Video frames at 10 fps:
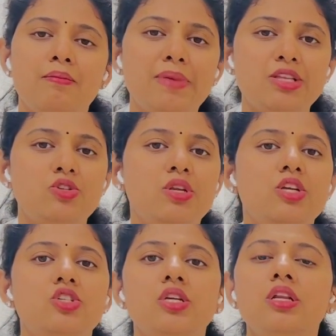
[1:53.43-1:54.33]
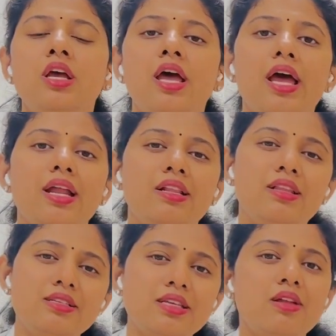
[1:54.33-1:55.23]
maturation, and
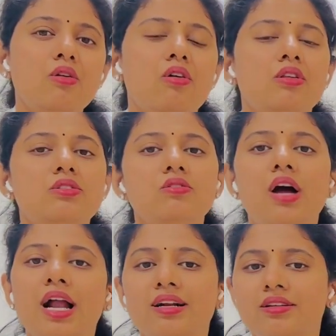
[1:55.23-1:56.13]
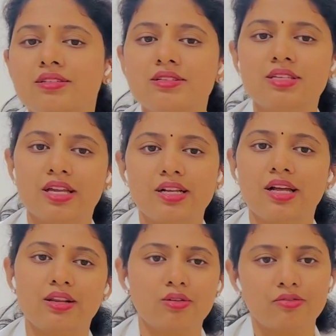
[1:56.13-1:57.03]
this can also alter the skin
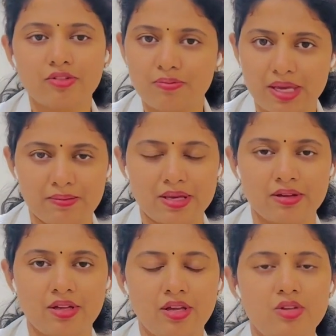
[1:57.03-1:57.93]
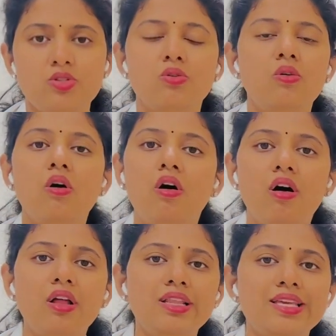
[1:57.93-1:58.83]
color of the baby. So
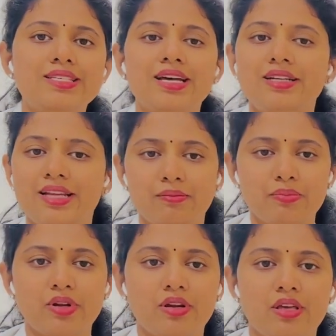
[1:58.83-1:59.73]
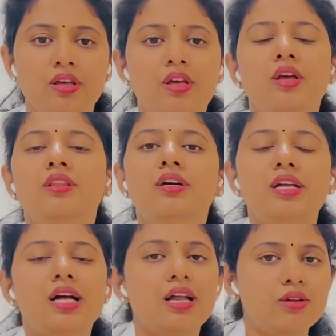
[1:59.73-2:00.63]
all these are temporary. The
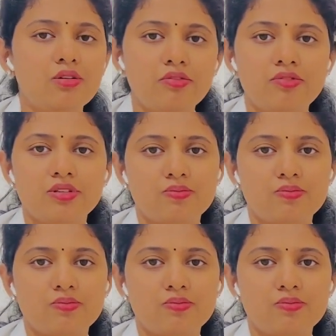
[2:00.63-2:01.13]
color of this